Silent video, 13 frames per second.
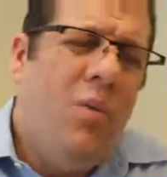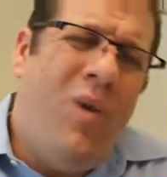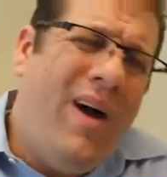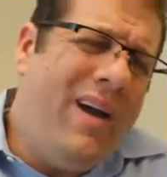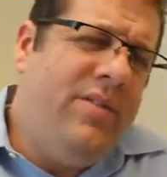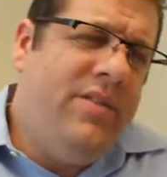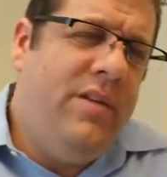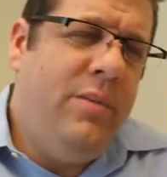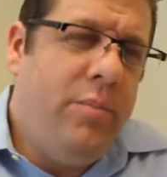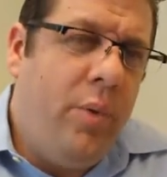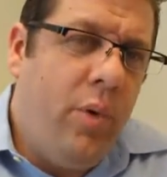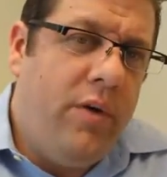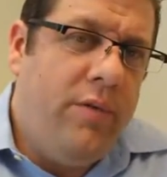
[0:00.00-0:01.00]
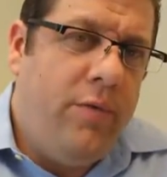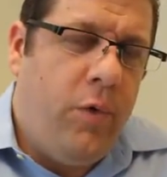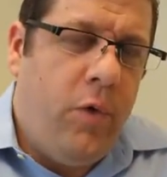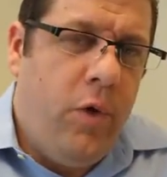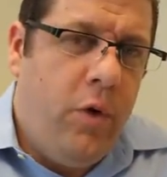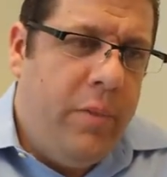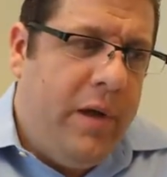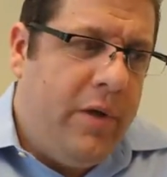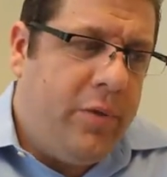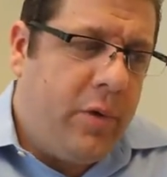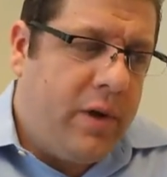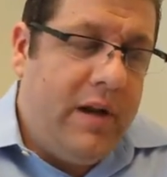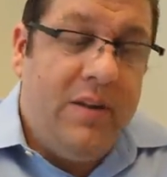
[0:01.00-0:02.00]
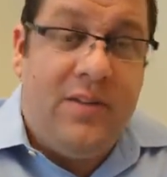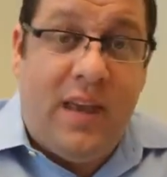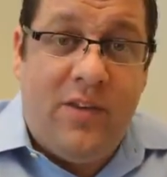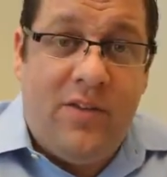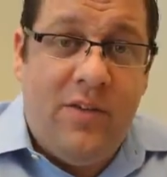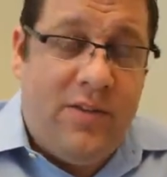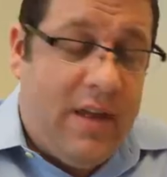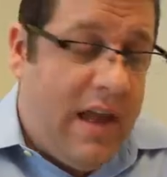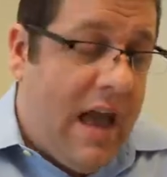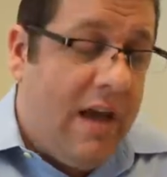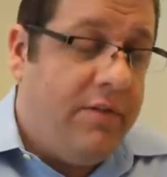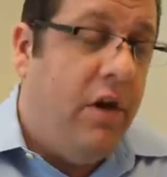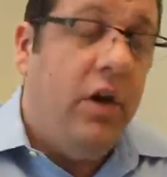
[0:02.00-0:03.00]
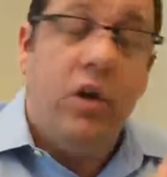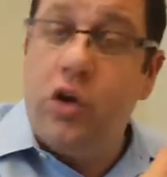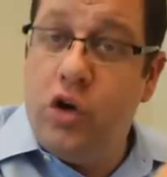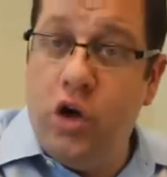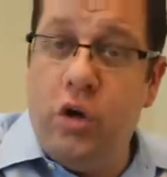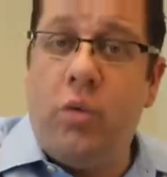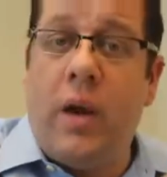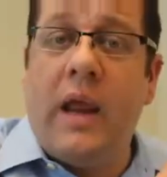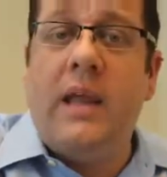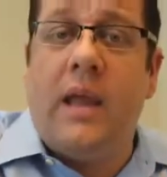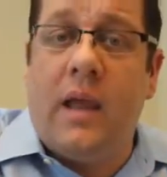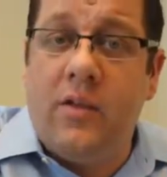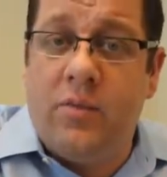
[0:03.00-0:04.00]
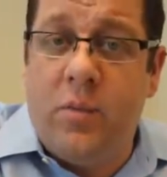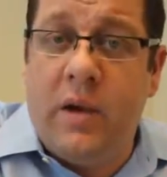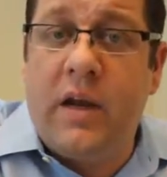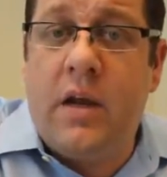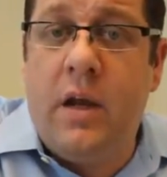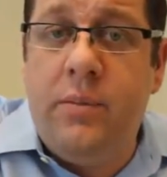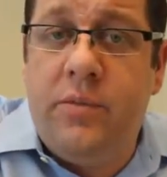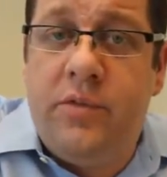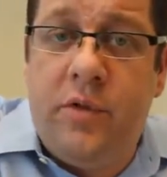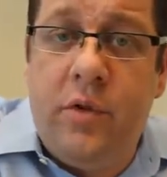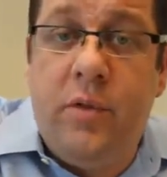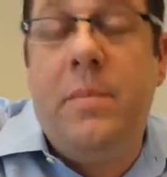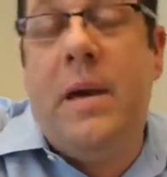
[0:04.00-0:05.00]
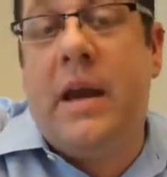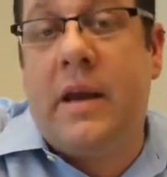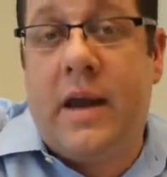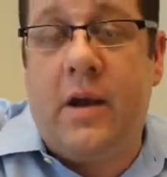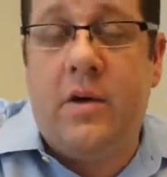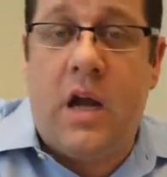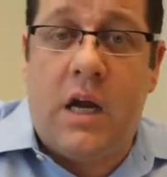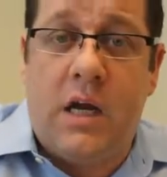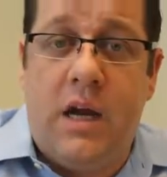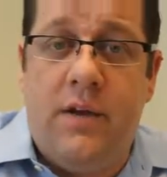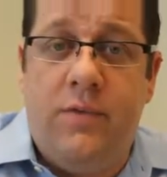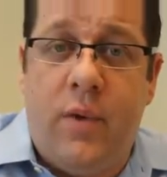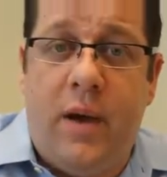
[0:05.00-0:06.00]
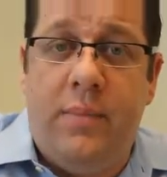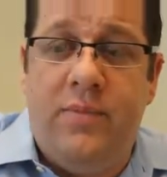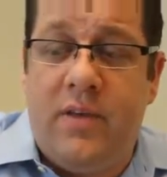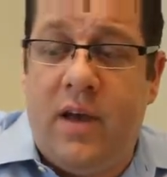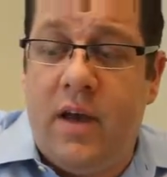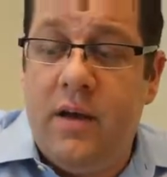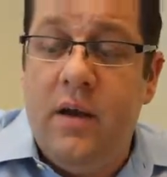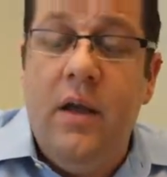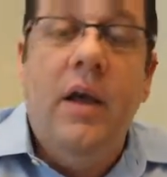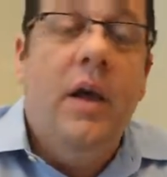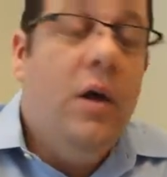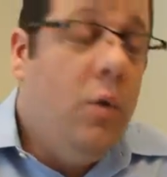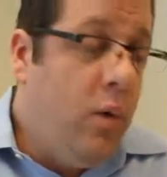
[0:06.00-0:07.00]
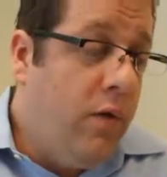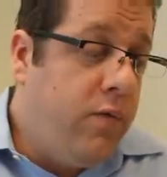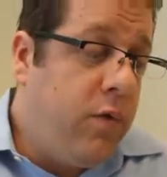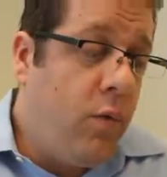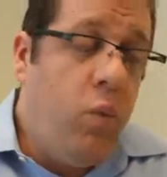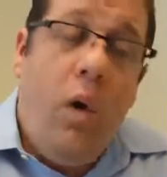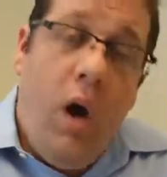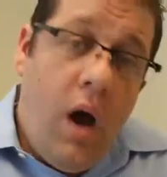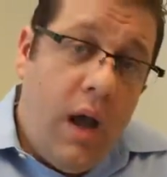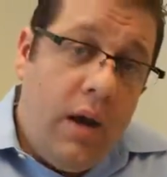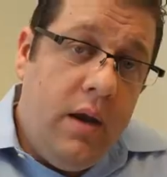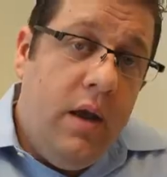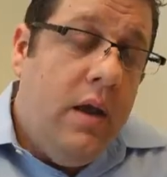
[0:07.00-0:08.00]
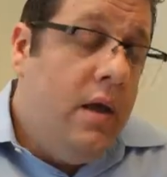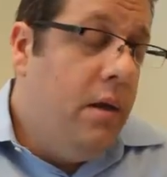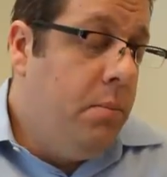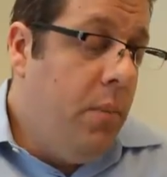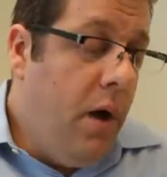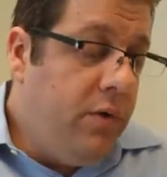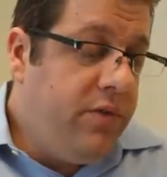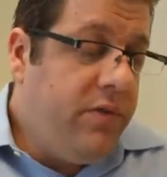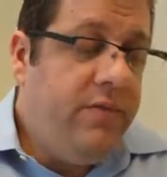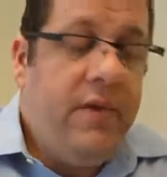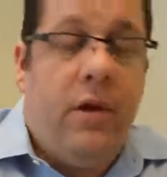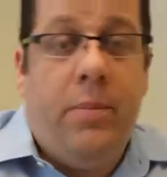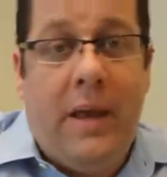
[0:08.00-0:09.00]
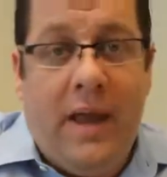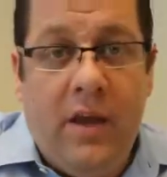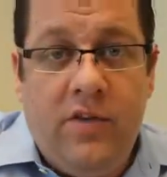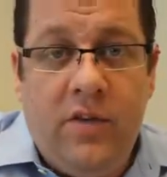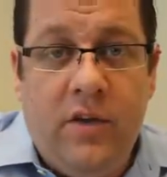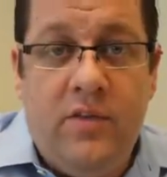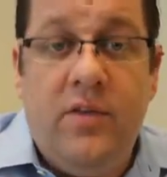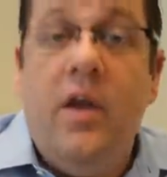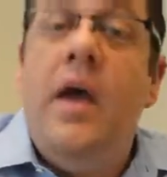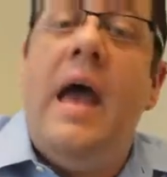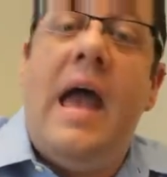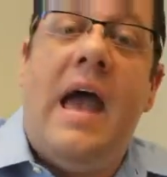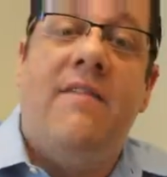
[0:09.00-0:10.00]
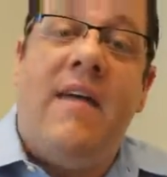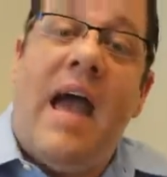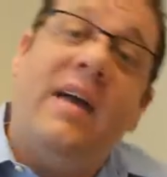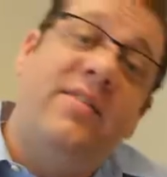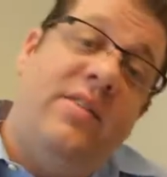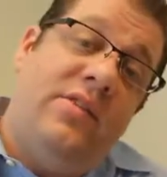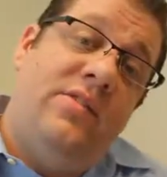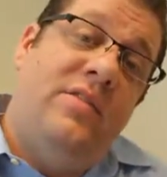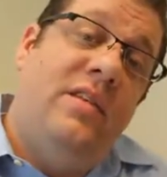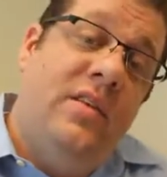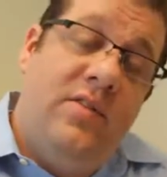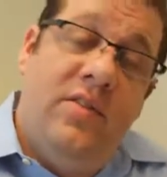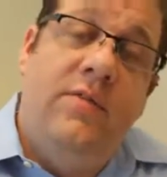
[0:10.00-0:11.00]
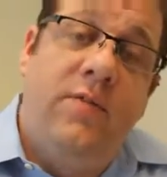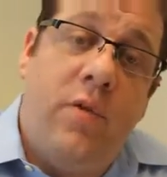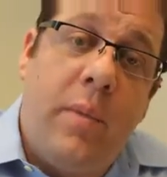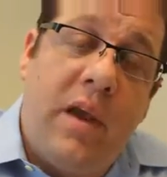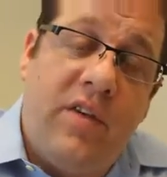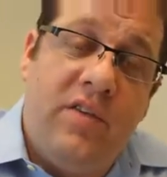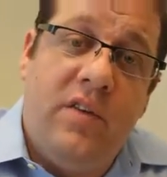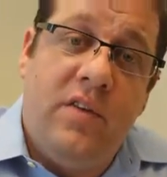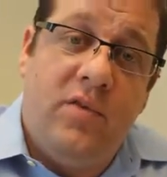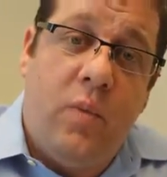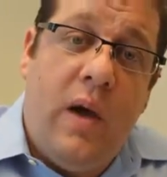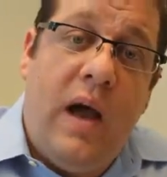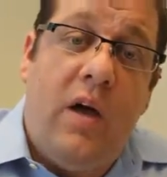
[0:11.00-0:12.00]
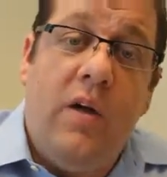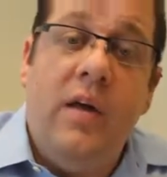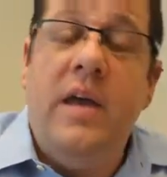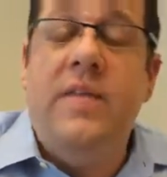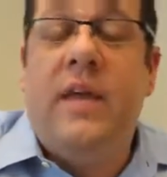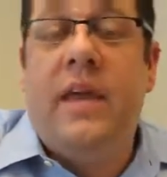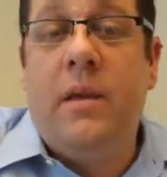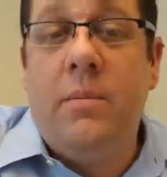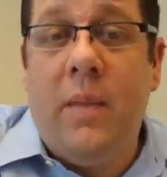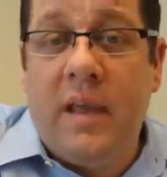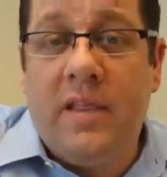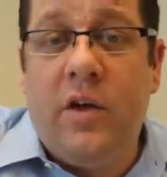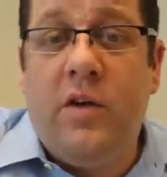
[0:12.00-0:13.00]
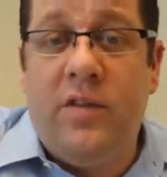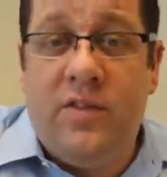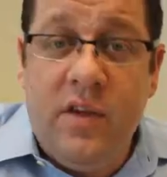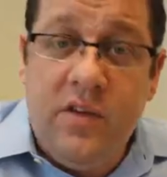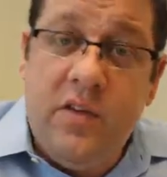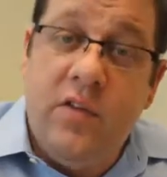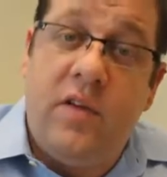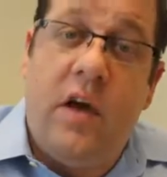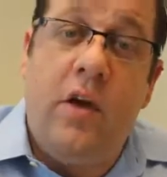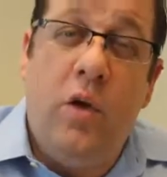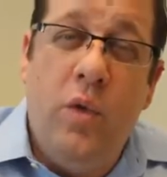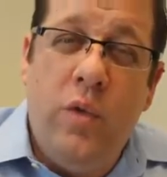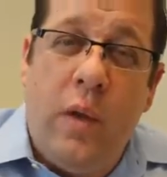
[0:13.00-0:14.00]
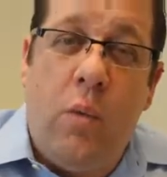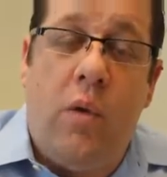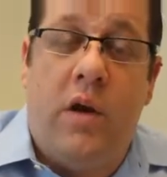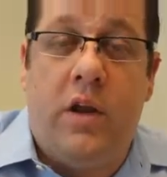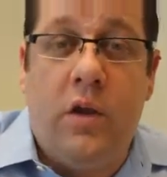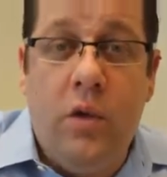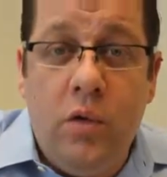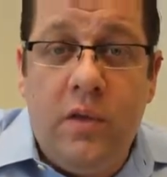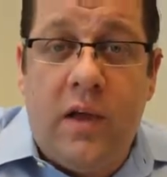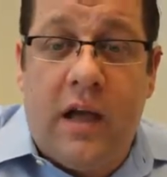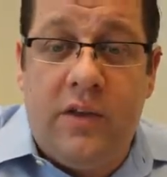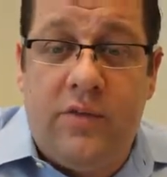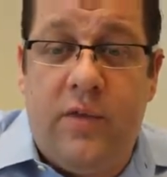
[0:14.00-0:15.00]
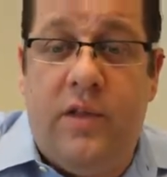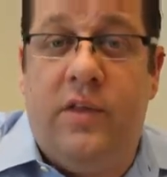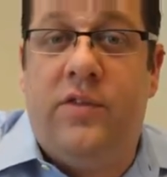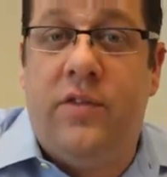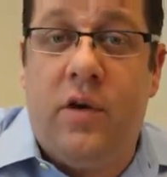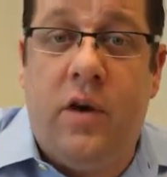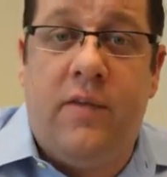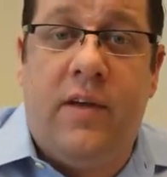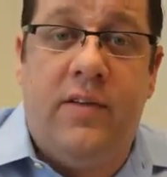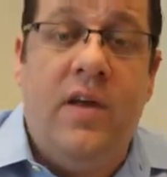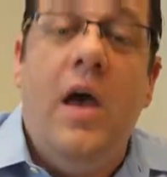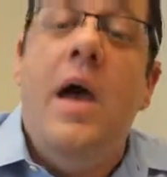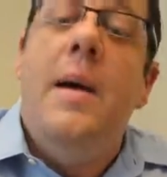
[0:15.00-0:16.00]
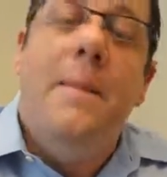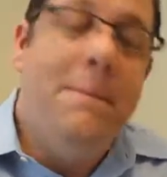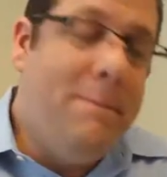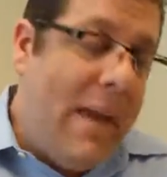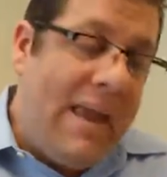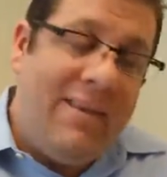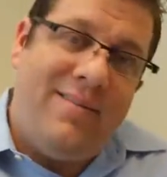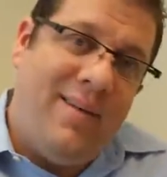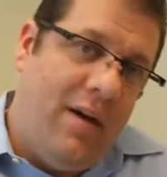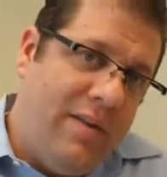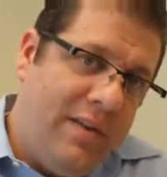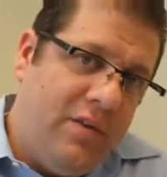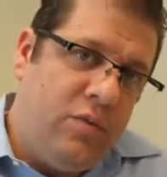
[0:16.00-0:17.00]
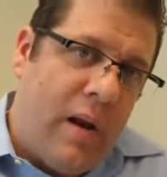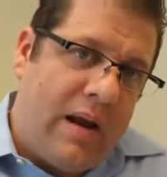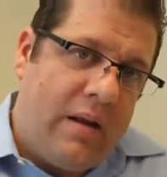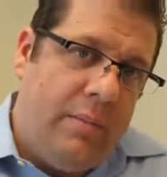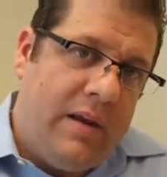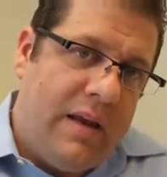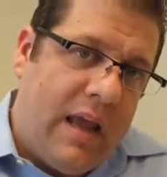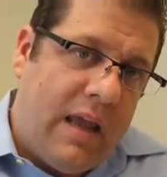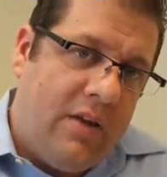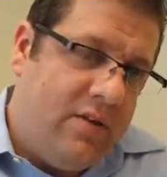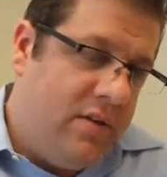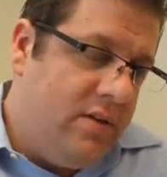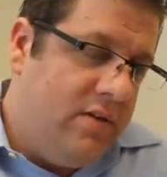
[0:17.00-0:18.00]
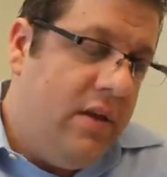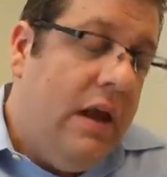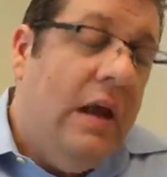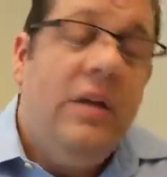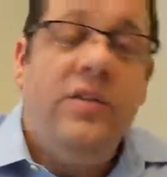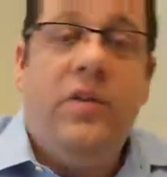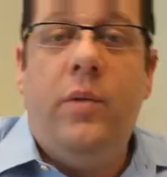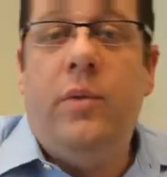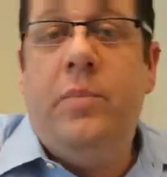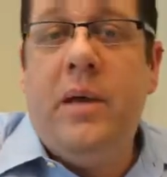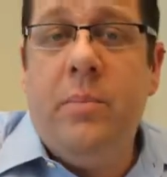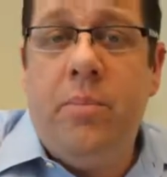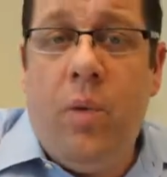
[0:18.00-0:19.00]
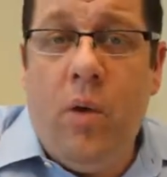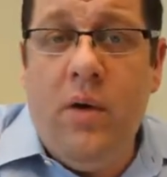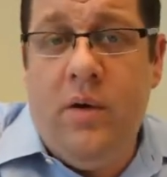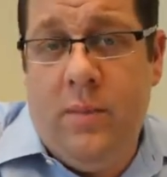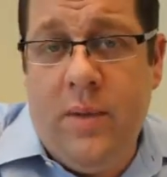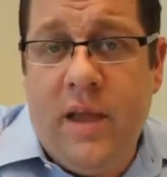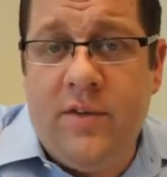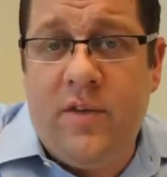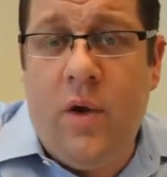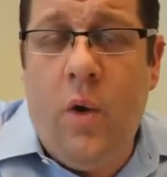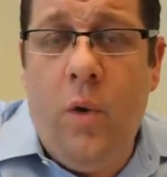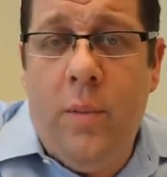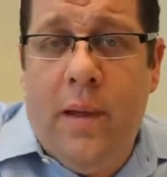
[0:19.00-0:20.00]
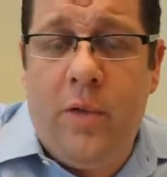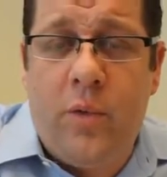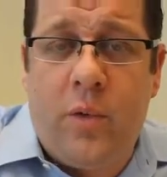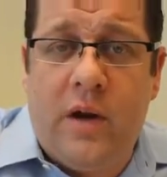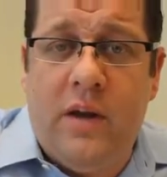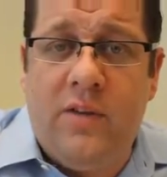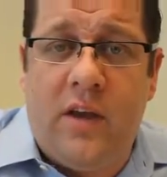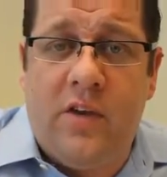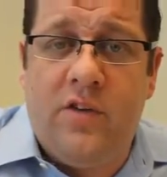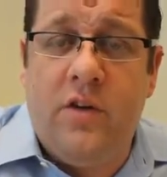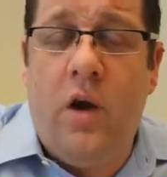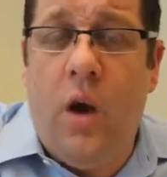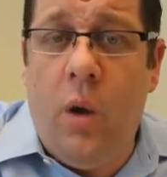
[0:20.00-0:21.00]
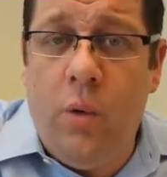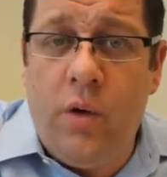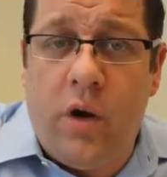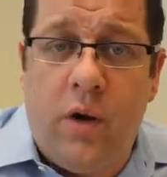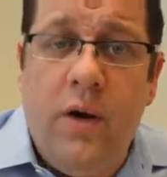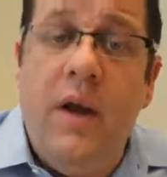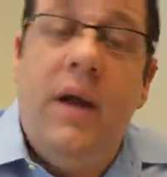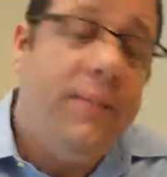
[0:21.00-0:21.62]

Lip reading: Why is it important for home health organizations to have good rankings when it comes to the Medicare.gov website? Well, for one, most of their patients have access to this information as well, and they can make their decisions on who they want to utilize for this service based on these recommendations. So it would be important to me as a home health organization owner